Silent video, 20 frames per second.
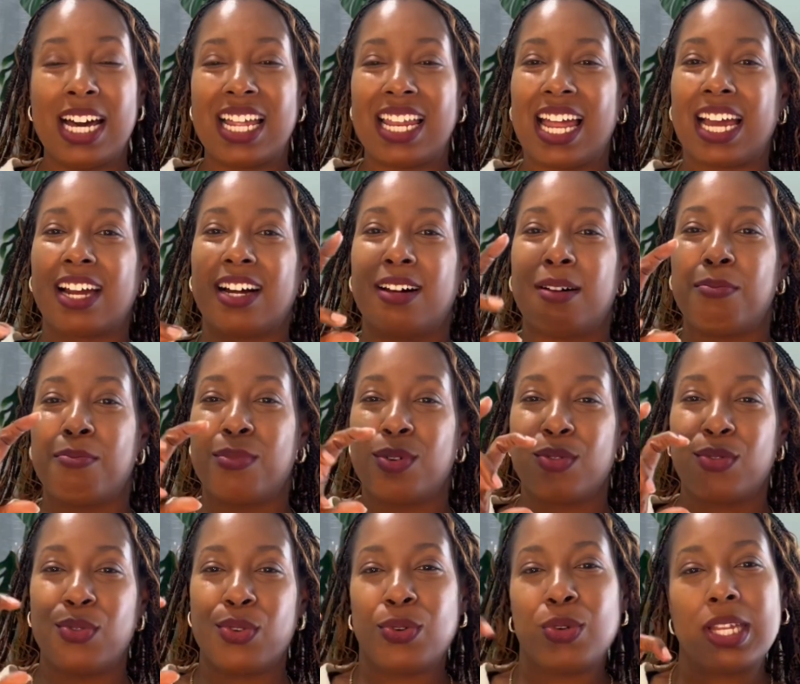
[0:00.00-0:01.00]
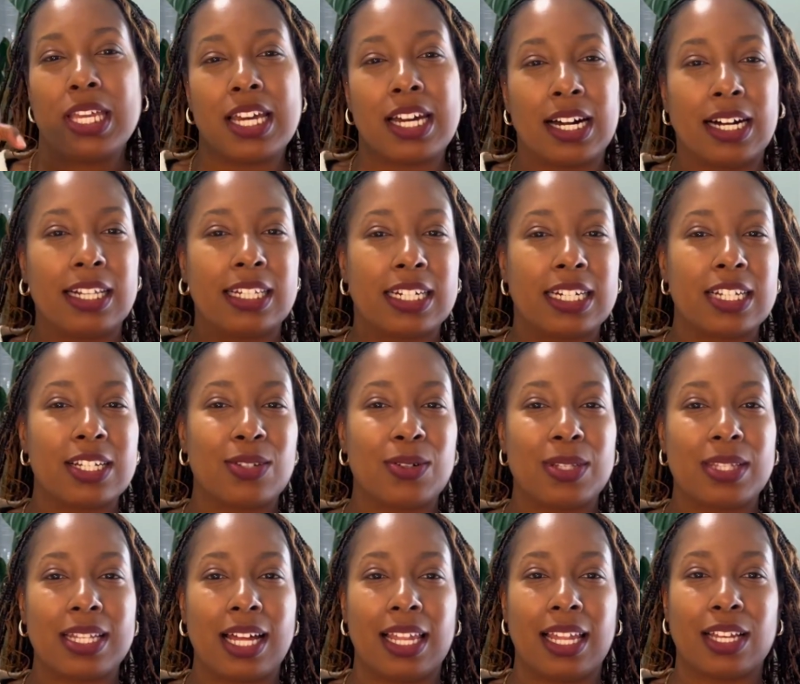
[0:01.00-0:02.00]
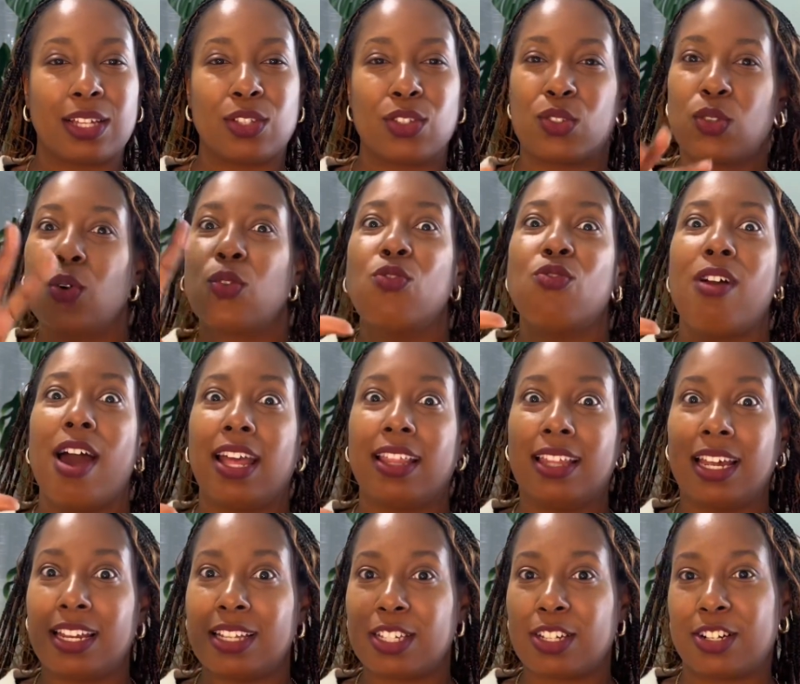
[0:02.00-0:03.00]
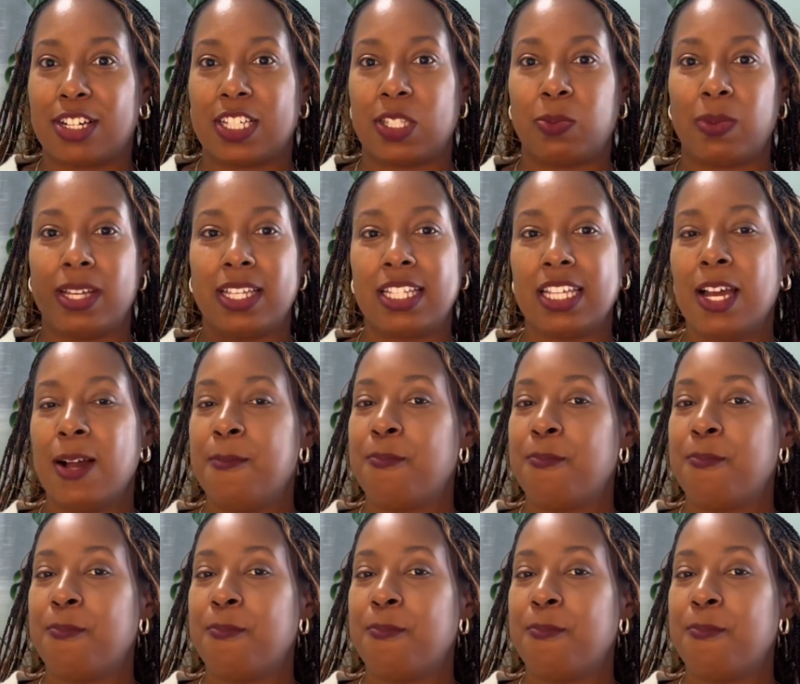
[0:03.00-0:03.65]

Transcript: like a maroony color, so it's not like so red that it's Christmas,